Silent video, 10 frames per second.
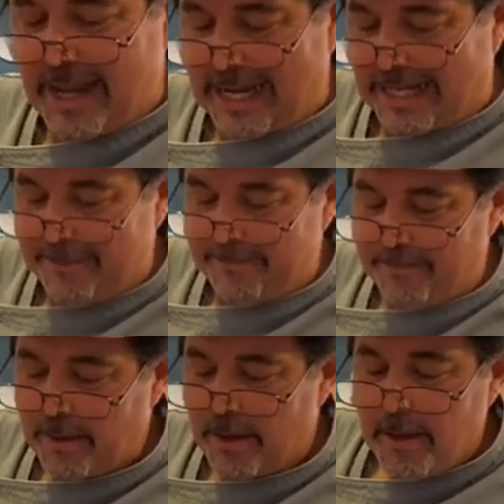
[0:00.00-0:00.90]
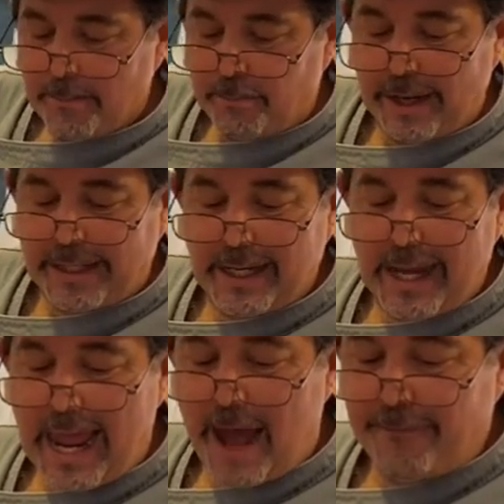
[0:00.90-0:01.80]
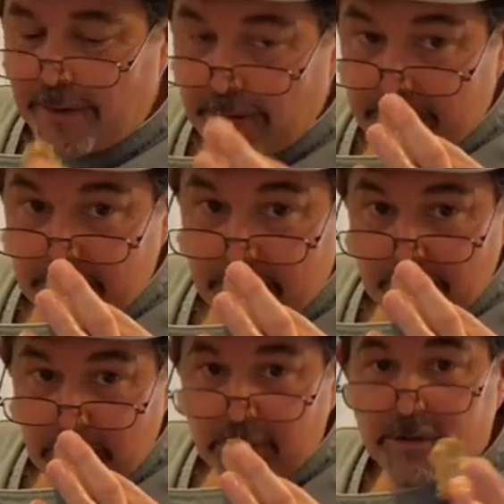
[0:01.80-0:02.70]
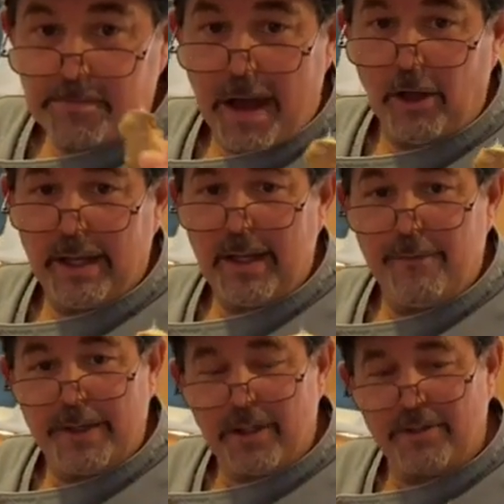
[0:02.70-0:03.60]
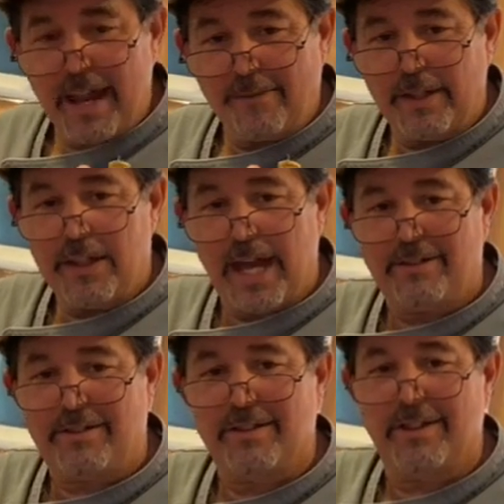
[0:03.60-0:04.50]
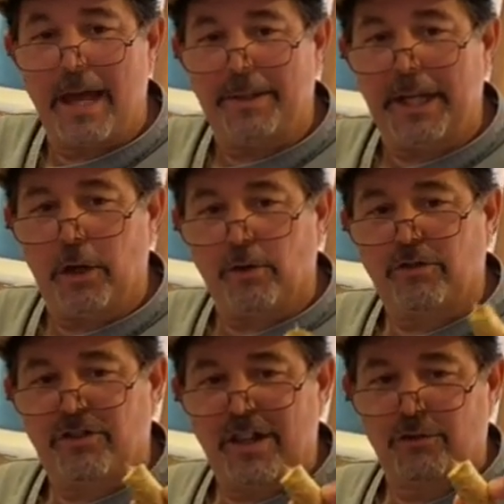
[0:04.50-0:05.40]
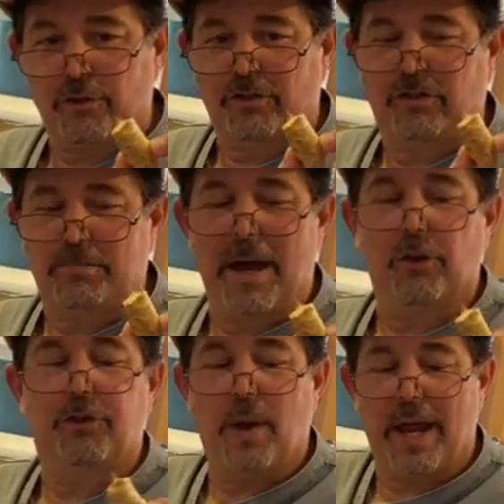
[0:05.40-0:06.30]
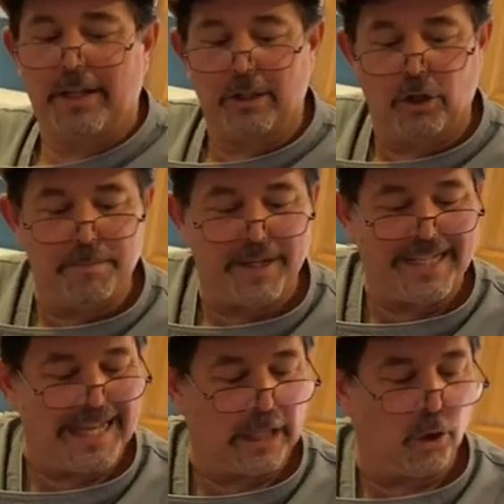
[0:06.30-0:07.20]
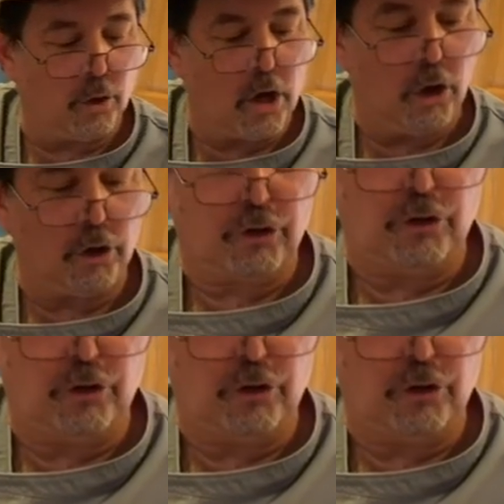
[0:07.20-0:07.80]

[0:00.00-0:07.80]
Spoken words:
manager, but take it, break it in half, smell it. If it doesn't have a nice lemony or citrus smell to it and a little bit of yellow